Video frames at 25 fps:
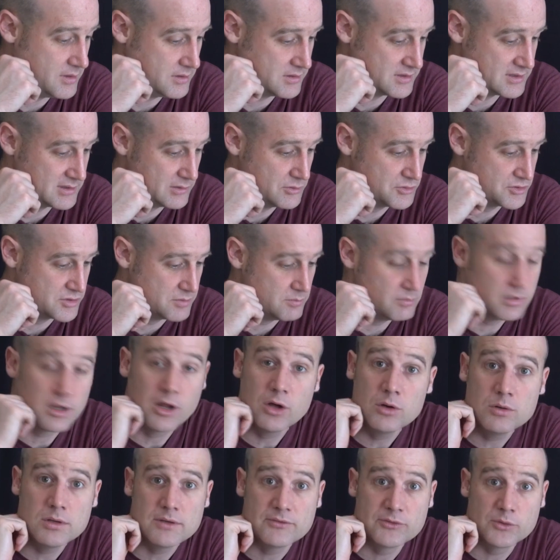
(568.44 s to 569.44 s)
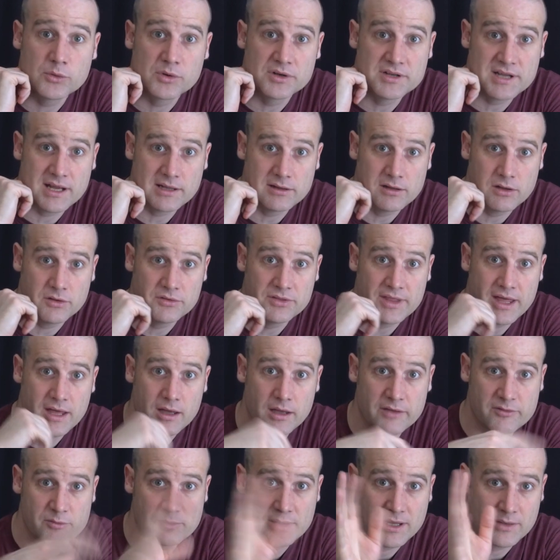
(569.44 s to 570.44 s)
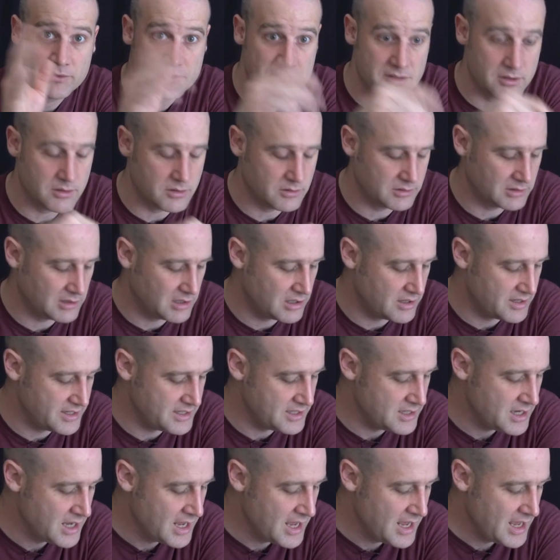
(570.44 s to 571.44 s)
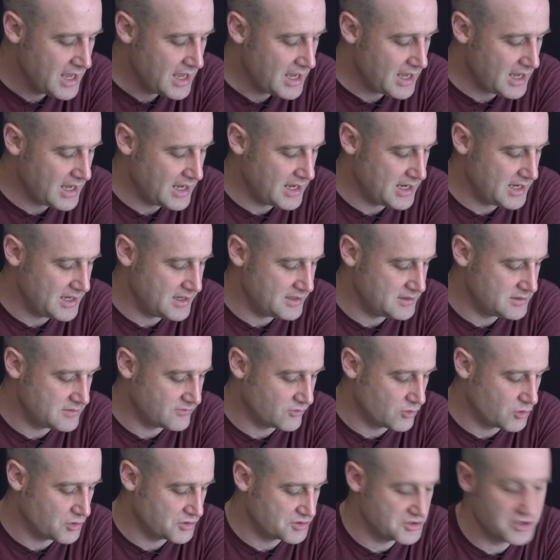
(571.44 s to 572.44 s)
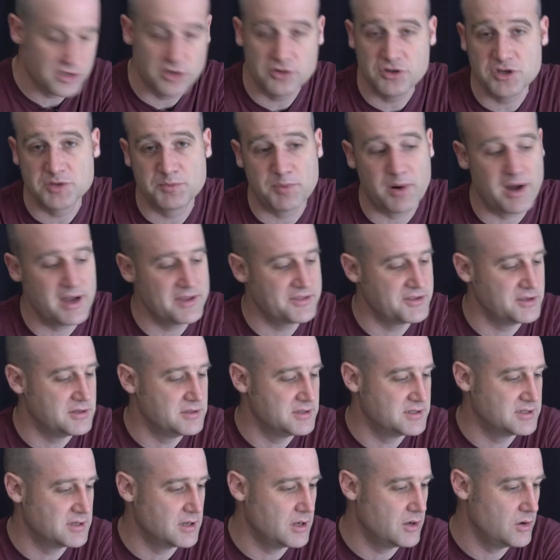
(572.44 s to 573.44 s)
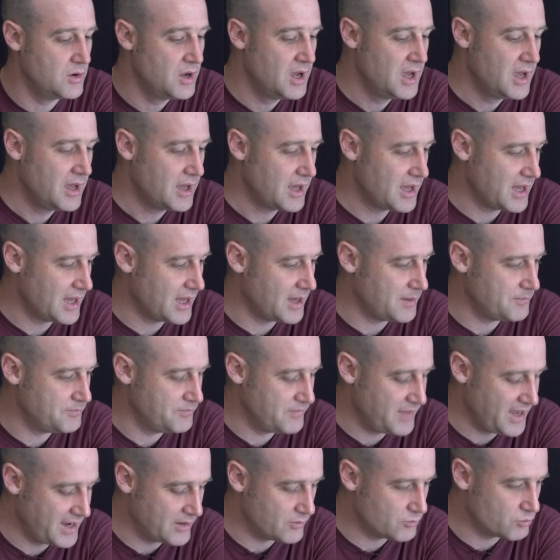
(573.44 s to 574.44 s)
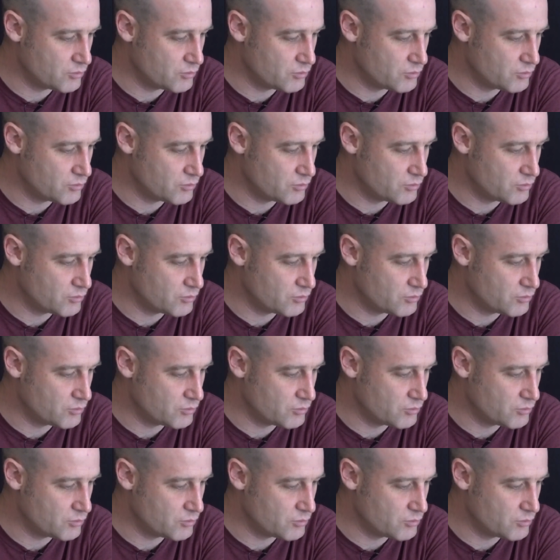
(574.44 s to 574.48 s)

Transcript: solution below if you want to download that, have a play with it online. And of course you can use Python. So at